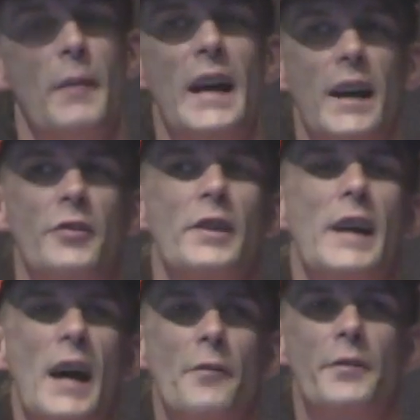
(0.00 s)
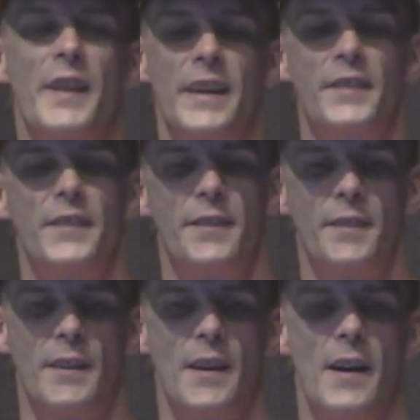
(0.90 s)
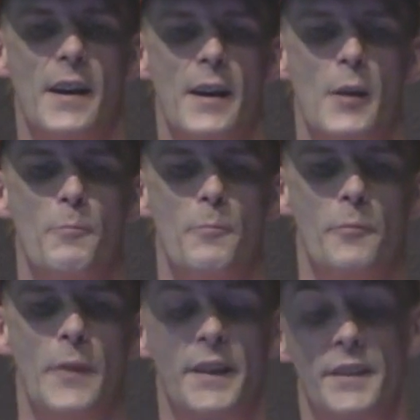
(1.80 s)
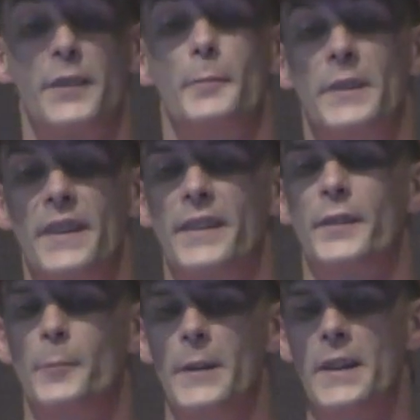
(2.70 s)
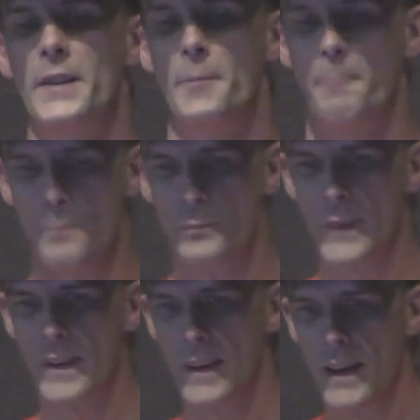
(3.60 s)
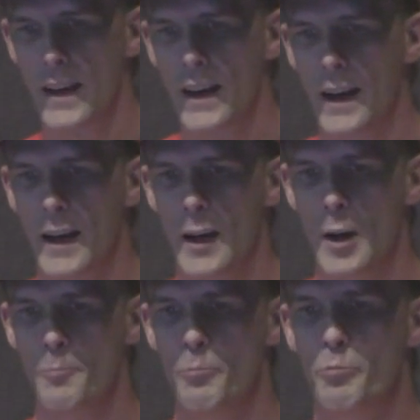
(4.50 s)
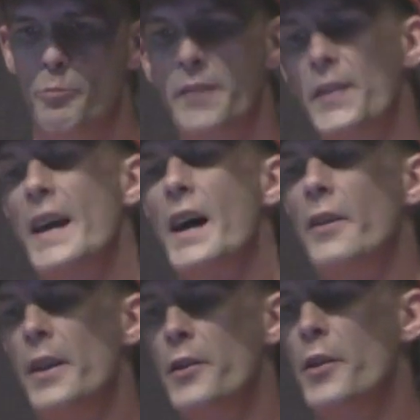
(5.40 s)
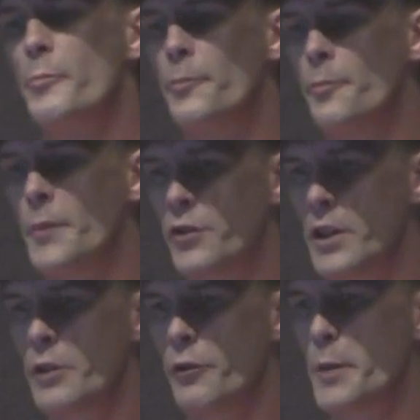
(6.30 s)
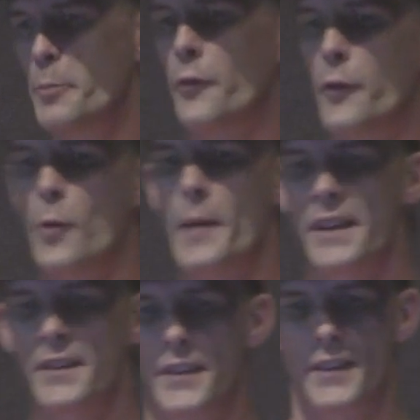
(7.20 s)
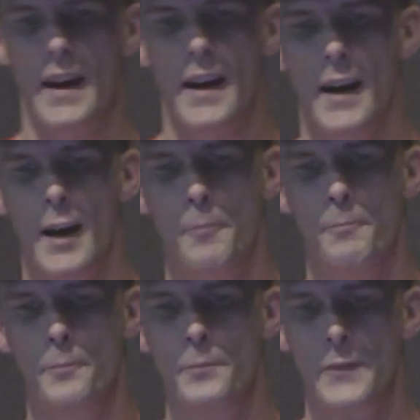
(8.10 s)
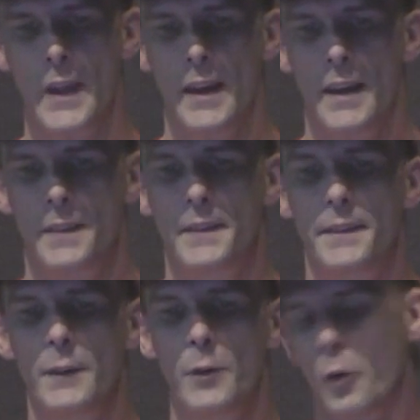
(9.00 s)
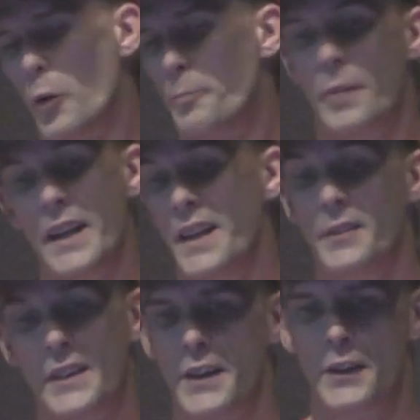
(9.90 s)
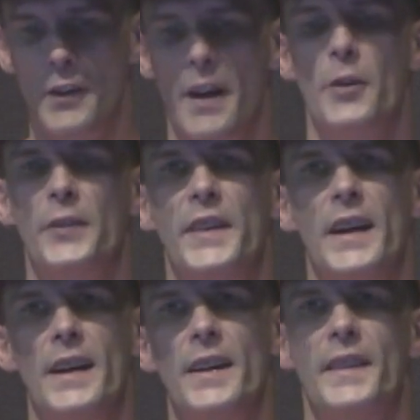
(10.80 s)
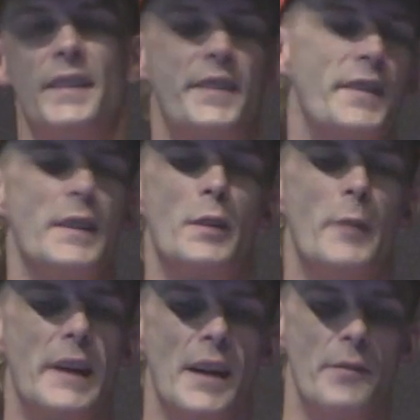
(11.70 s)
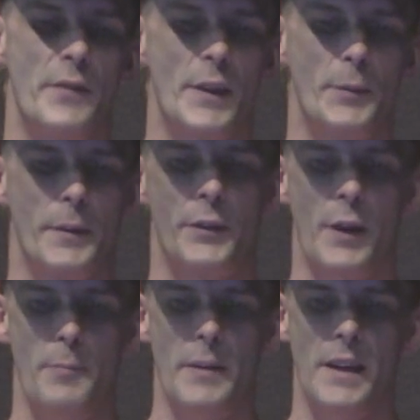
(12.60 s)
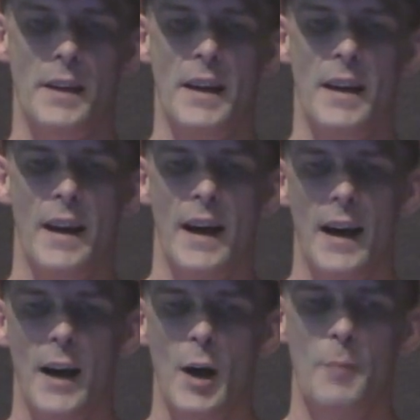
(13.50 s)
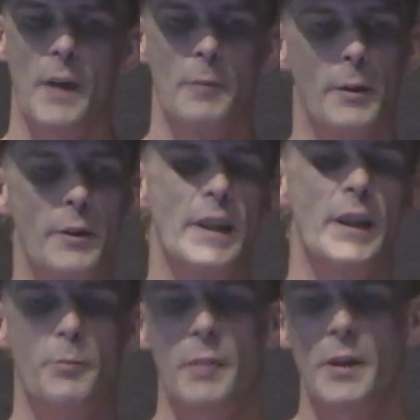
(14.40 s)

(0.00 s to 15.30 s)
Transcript: may actually have text, um, accessible text within them. Um, but if they are in non-machine readable formats, um, or PDFs that don't have OCR, that's something we can't fix with scraping. Um, and we really need